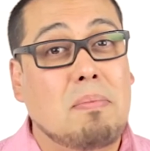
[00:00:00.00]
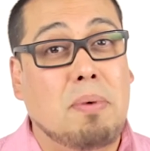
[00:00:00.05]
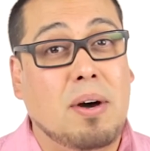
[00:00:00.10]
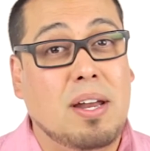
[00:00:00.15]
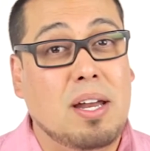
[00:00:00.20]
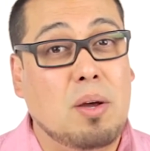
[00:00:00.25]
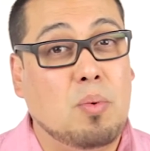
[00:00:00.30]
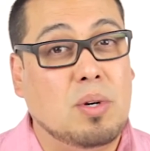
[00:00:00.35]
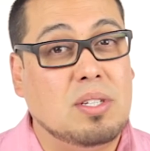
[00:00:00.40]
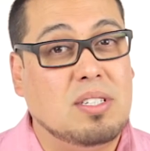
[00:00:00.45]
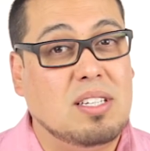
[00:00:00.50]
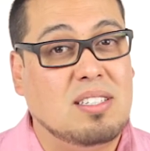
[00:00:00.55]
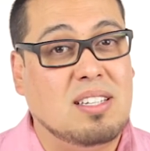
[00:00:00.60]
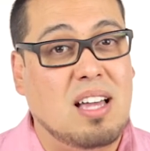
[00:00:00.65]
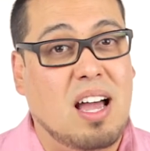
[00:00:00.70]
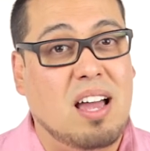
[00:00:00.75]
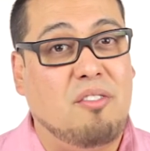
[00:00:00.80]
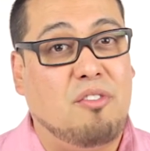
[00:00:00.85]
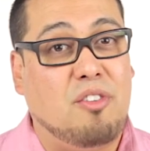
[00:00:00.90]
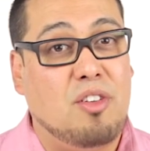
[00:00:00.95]
Buddy was
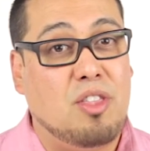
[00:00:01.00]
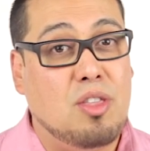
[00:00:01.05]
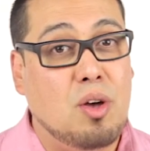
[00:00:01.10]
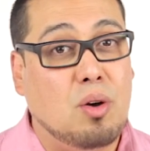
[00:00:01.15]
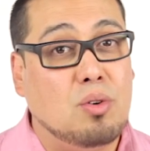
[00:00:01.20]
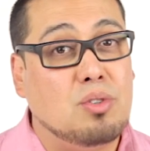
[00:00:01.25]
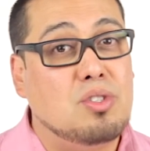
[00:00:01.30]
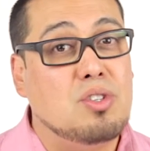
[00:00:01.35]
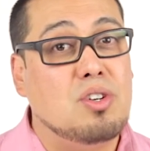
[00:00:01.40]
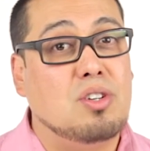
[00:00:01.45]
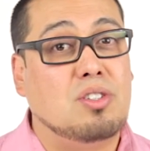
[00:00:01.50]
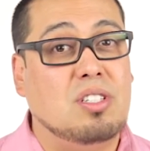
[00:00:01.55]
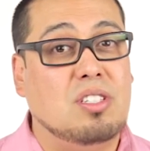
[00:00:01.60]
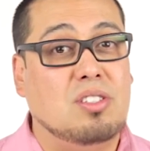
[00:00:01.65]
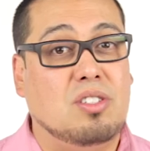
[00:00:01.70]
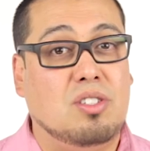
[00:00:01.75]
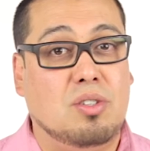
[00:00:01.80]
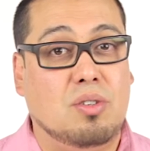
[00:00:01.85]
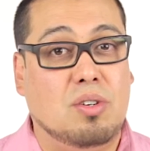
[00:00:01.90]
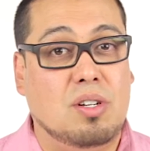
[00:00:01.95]
designed for those nursing
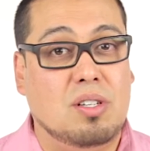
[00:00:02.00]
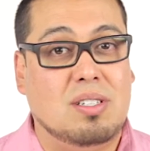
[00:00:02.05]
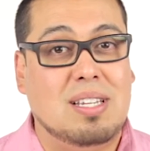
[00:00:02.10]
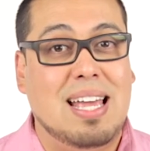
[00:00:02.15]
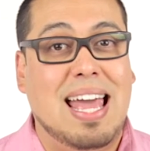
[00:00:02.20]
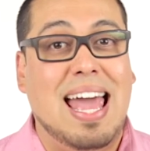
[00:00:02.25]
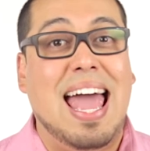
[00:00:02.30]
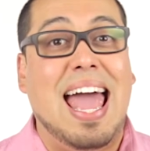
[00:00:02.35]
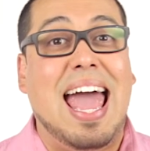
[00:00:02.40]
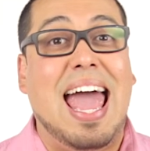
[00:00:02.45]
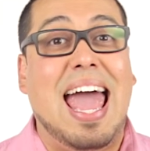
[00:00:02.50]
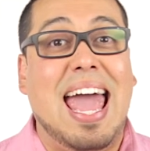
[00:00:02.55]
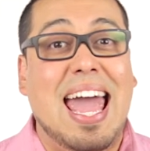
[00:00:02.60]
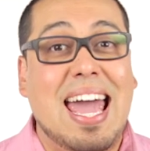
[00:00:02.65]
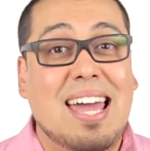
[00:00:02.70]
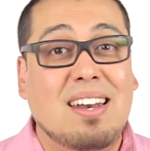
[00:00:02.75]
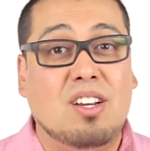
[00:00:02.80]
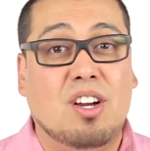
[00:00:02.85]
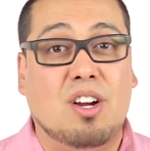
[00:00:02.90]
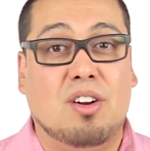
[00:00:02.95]
students
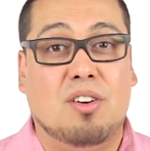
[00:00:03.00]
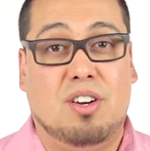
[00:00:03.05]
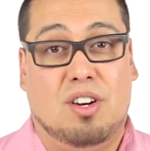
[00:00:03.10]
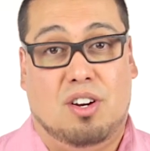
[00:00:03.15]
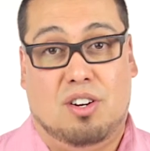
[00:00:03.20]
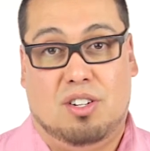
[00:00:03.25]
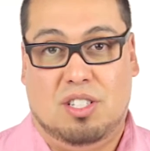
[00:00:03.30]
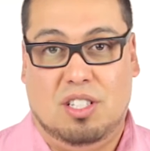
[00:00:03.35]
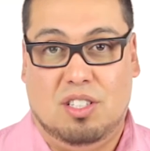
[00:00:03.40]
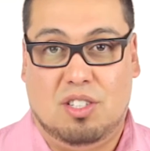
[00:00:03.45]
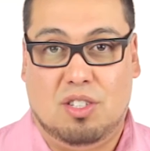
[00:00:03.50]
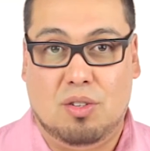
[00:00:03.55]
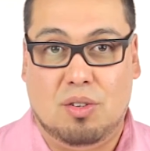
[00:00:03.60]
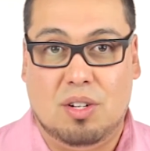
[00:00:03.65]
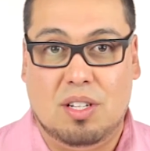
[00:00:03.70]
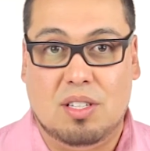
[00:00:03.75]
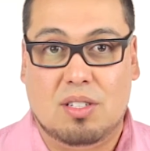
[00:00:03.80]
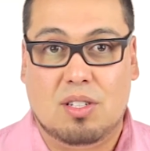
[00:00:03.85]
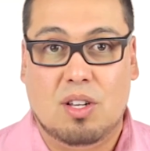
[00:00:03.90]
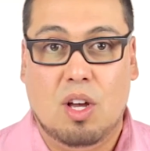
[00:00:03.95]
and current nursing
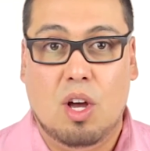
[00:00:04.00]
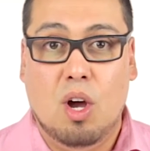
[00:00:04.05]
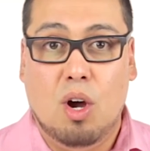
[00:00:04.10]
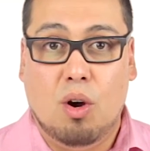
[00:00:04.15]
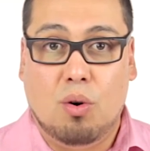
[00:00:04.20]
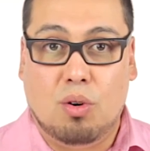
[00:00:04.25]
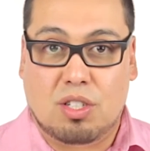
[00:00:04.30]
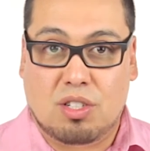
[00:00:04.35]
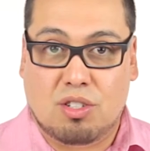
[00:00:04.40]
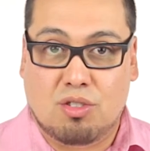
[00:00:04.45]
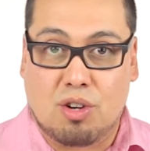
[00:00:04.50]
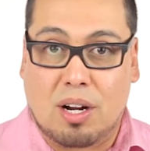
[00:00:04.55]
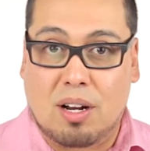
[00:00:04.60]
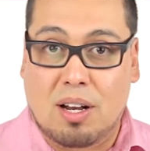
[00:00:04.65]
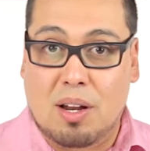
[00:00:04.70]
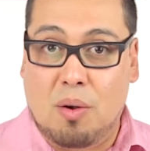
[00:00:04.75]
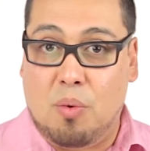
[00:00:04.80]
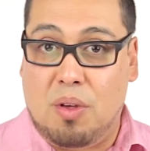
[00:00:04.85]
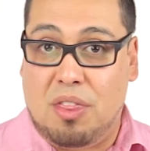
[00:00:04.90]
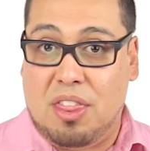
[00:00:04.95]
students who are
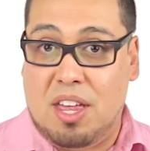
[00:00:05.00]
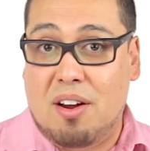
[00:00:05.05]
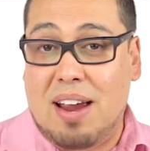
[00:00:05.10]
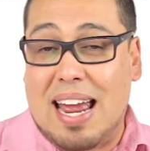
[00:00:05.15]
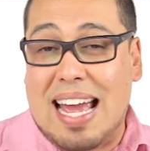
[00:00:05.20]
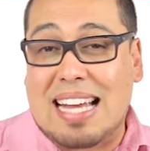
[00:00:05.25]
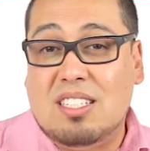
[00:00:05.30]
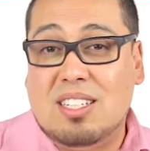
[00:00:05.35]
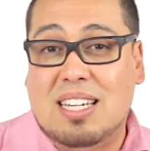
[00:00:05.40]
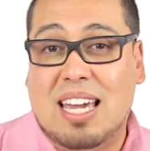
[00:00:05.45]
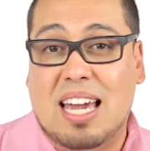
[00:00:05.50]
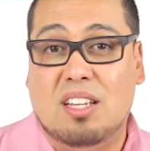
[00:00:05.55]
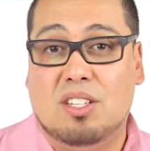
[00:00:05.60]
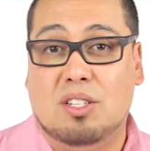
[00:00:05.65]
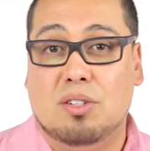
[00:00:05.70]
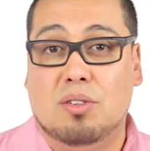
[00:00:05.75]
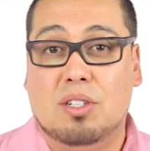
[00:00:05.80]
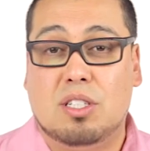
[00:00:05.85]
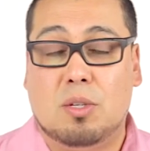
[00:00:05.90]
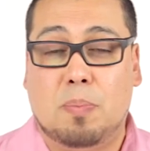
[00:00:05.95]
struggling with their
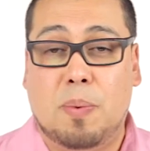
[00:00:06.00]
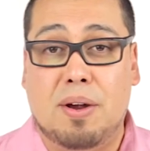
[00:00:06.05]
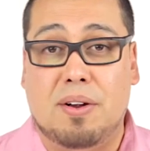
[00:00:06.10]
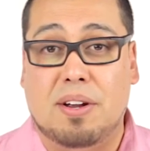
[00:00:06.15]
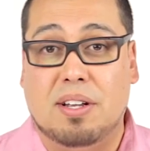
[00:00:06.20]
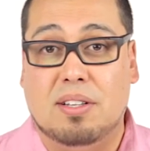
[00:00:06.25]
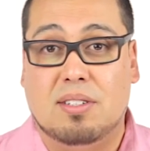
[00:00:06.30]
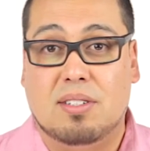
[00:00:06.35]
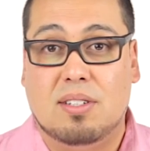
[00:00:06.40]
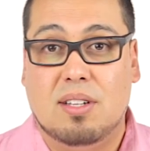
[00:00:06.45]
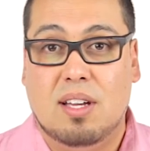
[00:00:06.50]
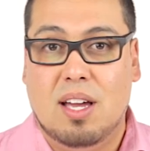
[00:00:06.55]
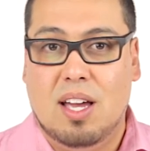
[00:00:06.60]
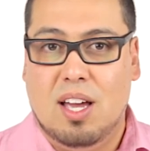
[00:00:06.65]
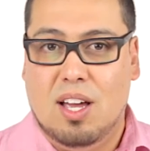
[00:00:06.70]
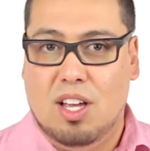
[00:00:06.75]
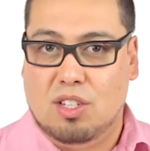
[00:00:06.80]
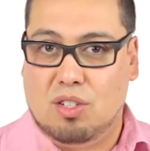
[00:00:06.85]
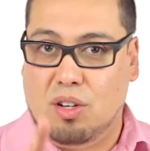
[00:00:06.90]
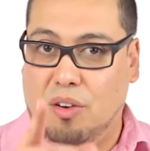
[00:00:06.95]
educational experience
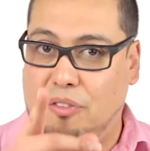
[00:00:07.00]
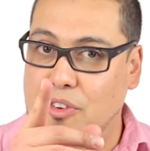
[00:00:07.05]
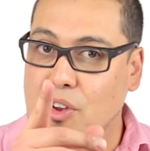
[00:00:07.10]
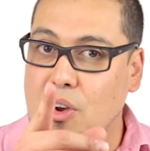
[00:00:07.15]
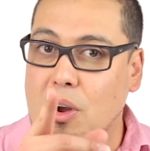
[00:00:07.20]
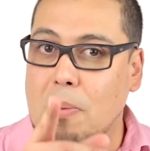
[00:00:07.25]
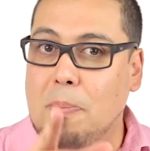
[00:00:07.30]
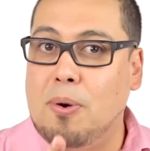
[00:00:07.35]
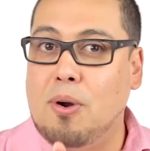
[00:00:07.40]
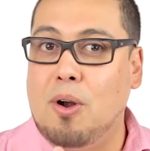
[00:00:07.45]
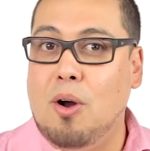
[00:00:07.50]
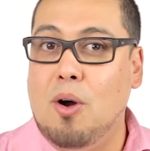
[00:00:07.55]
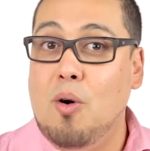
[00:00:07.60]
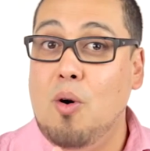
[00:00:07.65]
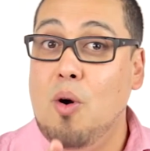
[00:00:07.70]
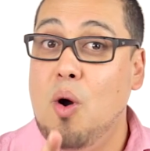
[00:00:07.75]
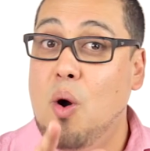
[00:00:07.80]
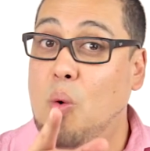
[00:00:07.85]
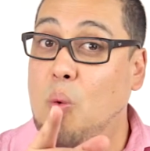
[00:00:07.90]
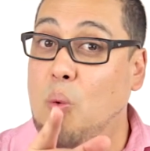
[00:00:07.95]
so if you're a
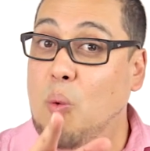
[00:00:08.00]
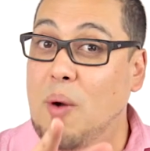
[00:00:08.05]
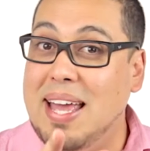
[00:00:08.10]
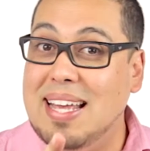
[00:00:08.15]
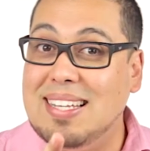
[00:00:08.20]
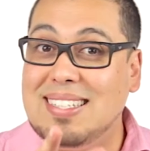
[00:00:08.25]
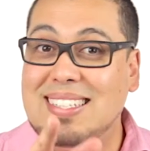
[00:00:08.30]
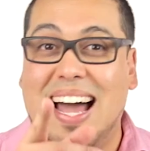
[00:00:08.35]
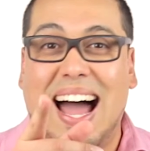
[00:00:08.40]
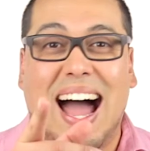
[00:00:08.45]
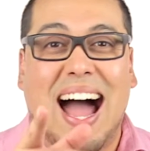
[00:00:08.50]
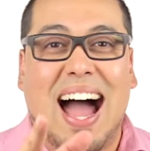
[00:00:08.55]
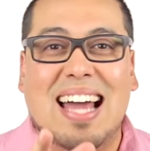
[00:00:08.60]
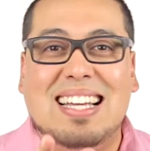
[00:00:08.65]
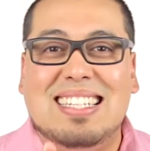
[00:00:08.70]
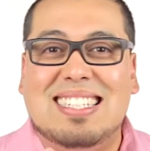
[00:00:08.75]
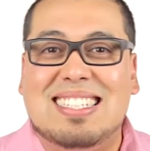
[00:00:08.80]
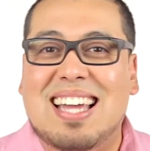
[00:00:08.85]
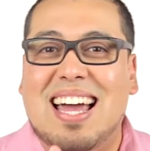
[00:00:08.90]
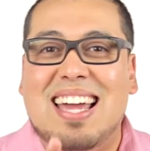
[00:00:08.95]
pro, Wiz,
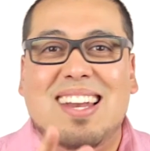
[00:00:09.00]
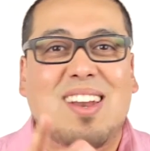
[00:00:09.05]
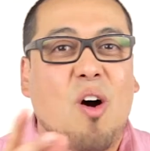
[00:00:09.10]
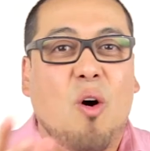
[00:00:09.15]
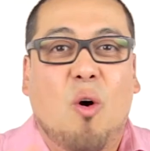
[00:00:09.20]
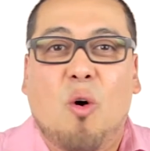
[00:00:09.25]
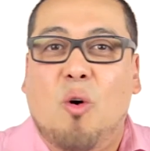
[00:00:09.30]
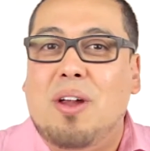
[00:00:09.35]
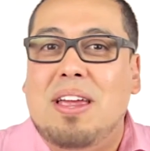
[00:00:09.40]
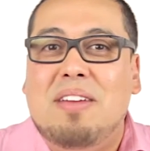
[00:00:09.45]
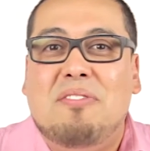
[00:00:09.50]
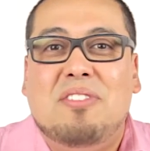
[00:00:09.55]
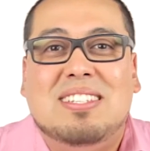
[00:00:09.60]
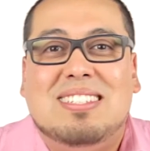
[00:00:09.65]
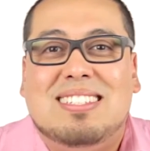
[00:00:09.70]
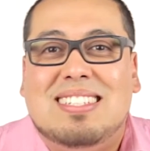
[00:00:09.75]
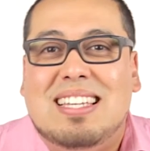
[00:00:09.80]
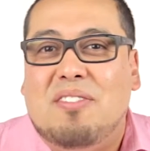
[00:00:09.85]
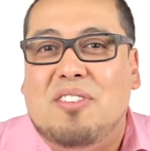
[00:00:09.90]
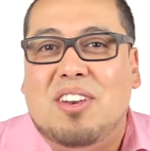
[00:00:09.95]
Einstein, or even
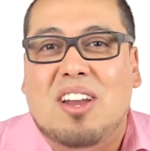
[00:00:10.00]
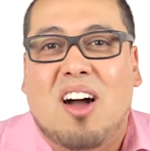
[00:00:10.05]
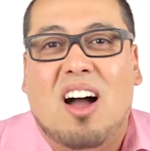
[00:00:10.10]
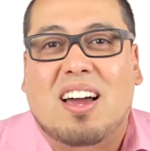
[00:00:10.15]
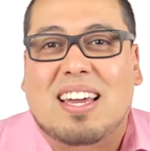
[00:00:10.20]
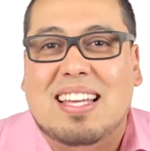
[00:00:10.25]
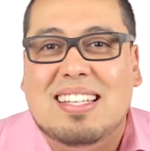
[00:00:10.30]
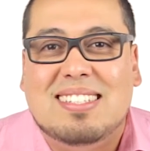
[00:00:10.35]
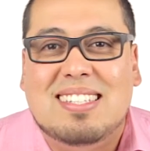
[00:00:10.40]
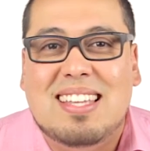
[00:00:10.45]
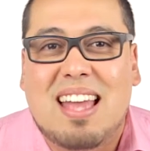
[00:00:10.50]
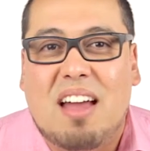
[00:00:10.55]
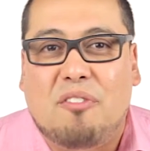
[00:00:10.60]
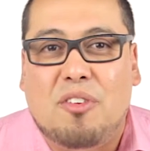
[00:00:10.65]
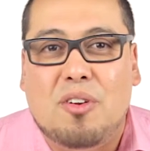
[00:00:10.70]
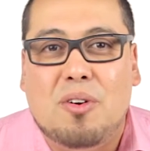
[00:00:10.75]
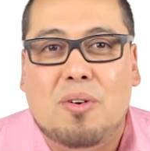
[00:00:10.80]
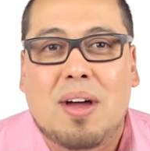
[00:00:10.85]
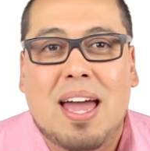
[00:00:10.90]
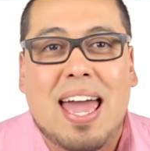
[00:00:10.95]
Stephen Hawking's
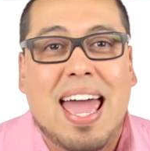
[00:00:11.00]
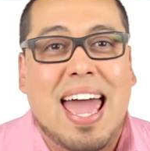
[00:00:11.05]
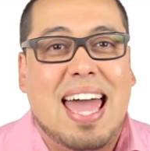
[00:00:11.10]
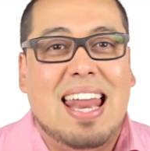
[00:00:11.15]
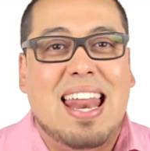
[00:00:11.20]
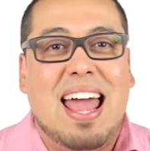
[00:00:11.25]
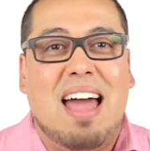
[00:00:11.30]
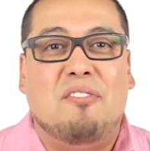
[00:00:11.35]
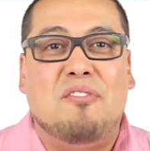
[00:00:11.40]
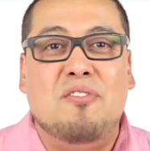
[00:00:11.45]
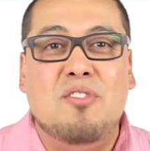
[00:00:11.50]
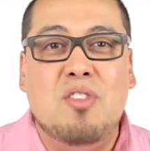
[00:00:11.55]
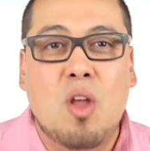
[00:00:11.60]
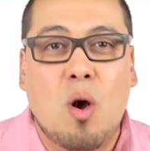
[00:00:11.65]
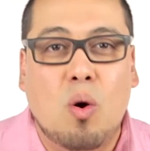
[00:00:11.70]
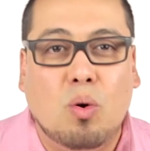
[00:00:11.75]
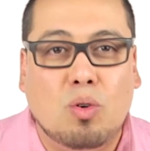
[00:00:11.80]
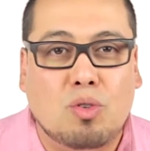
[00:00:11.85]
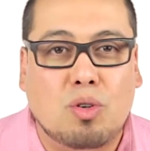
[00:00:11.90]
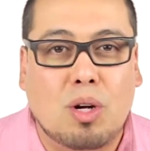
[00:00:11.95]
nephew and have
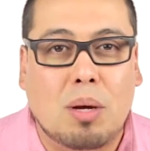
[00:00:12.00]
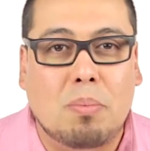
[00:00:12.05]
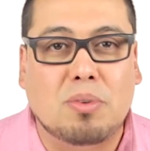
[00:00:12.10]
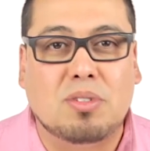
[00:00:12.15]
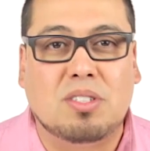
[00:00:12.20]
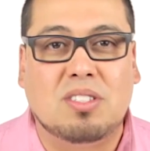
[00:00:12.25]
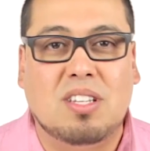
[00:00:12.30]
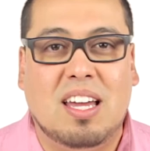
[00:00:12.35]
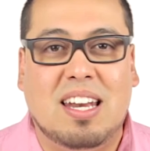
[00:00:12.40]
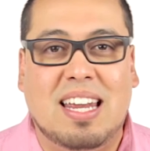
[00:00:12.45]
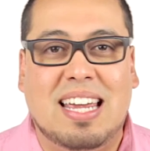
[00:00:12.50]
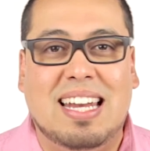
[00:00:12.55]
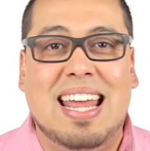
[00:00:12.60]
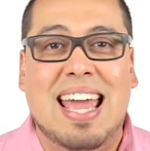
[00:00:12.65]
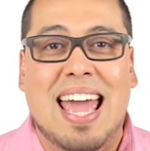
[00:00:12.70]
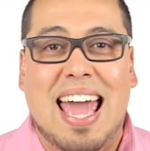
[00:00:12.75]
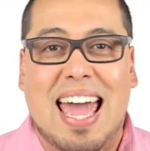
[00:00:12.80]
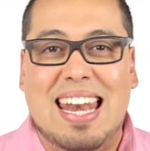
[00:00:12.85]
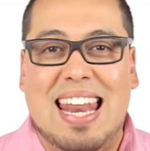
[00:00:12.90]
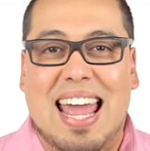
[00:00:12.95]
no trouble studying
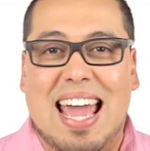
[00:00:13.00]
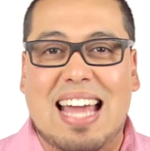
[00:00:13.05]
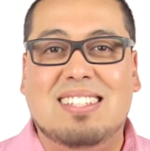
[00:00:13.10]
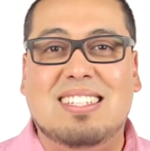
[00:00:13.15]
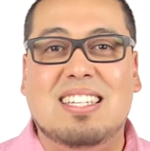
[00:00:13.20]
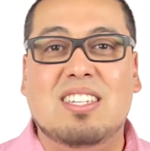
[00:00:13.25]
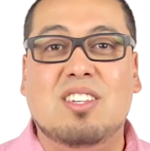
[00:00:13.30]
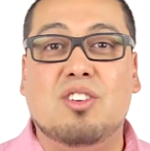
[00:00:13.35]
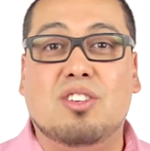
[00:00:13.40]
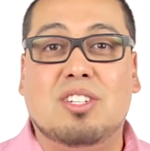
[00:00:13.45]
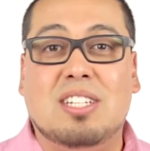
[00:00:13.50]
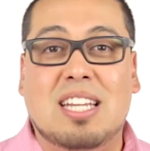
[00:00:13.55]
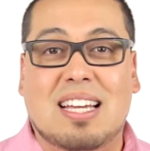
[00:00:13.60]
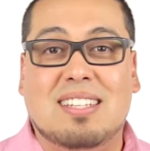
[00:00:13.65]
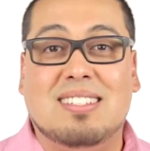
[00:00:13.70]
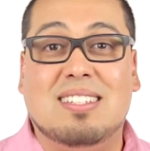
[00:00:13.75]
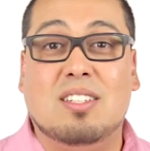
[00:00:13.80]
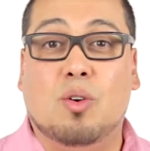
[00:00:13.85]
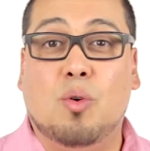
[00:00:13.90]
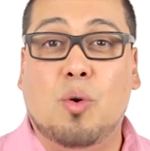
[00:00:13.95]
and acing your
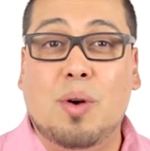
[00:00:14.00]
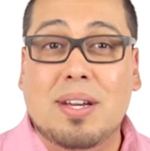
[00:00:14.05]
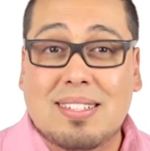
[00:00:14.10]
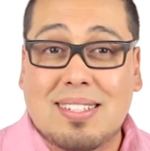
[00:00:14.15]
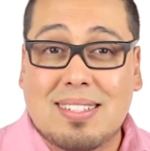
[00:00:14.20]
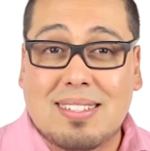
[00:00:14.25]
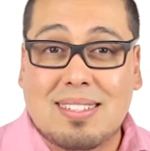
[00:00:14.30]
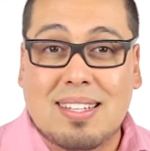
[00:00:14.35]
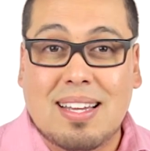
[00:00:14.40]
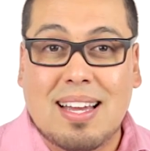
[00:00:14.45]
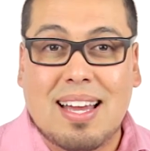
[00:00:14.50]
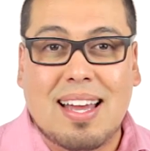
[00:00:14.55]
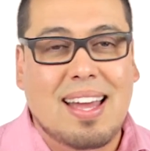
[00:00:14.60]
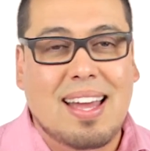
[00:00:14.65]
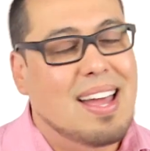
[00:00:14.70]
tests and quizzes,